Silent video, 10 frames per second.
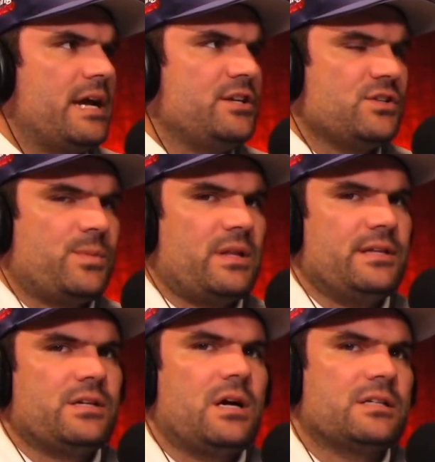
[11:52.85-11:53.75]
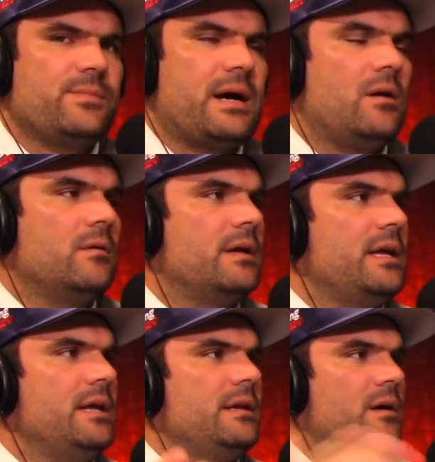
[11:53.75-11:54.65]
just barely talked about
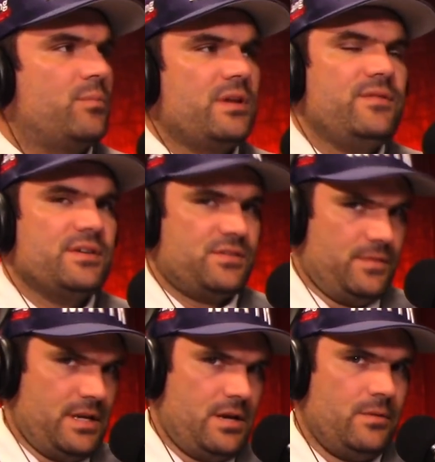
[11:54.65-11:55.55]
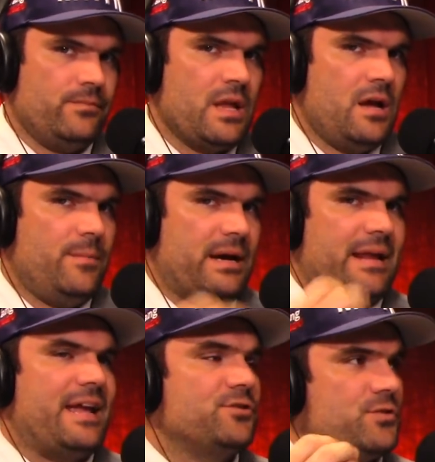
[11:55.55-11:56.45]
in a previous video
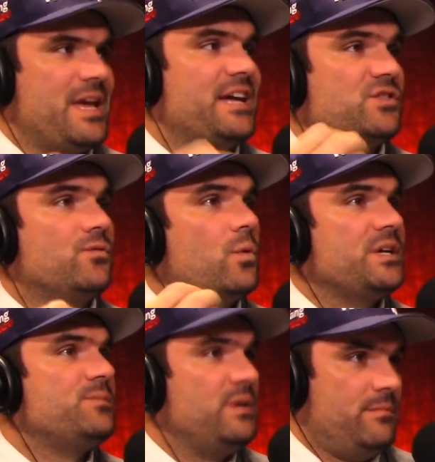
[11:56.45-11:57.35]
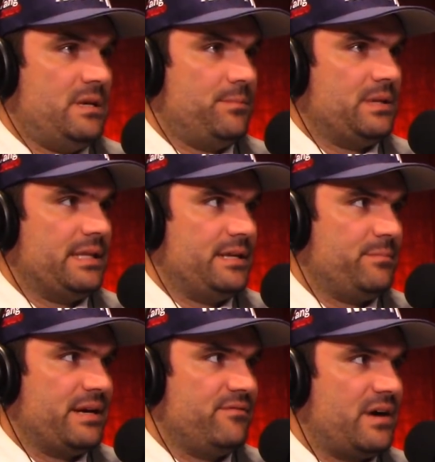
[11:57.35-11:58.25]
about Andrew Yang's voice being manipulated
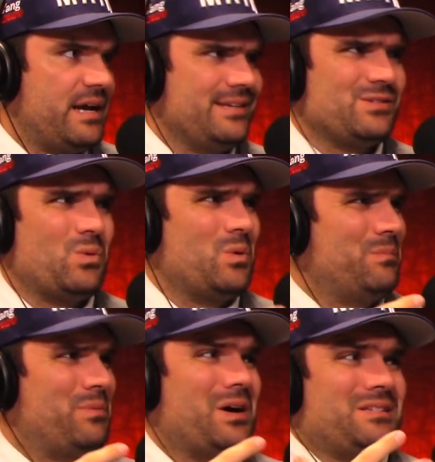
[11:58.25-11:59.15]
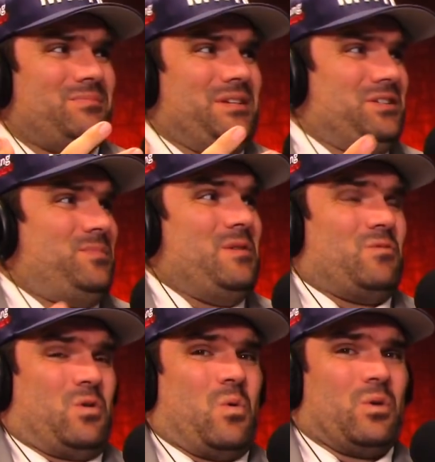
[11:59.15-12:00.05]
by Vice or possibly just being
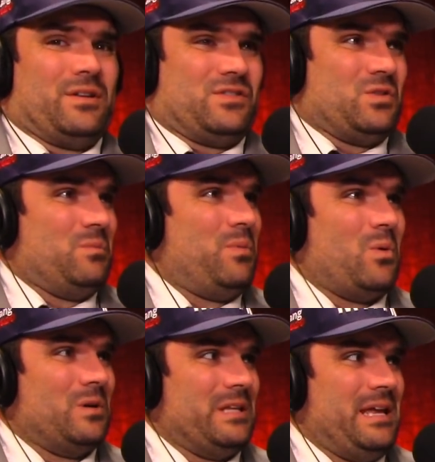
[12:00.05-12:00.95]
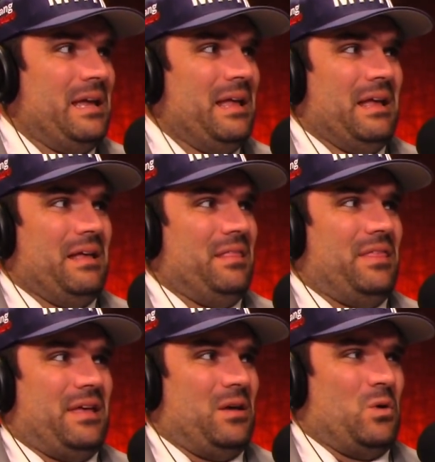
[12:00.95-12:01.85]
recorded so poorly
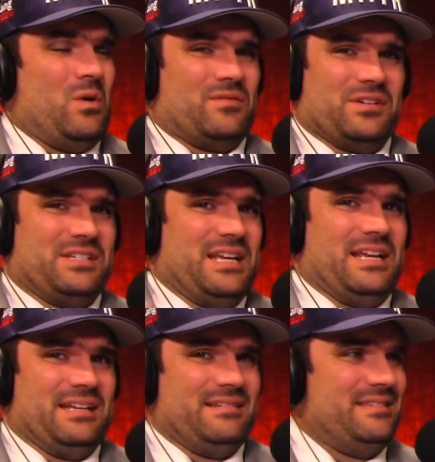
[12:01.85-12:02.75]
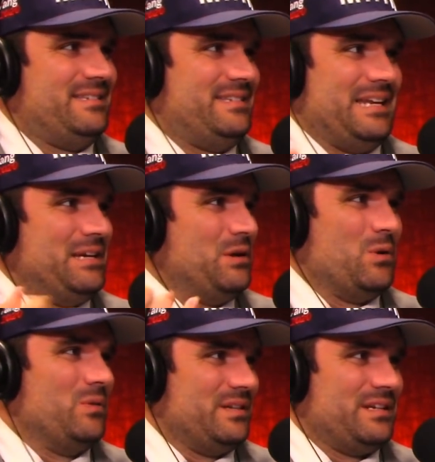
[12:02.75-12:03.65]
that whoever did it didn't
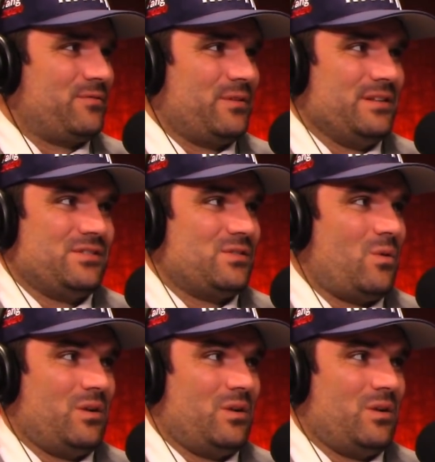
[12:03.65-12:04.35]
know the difference or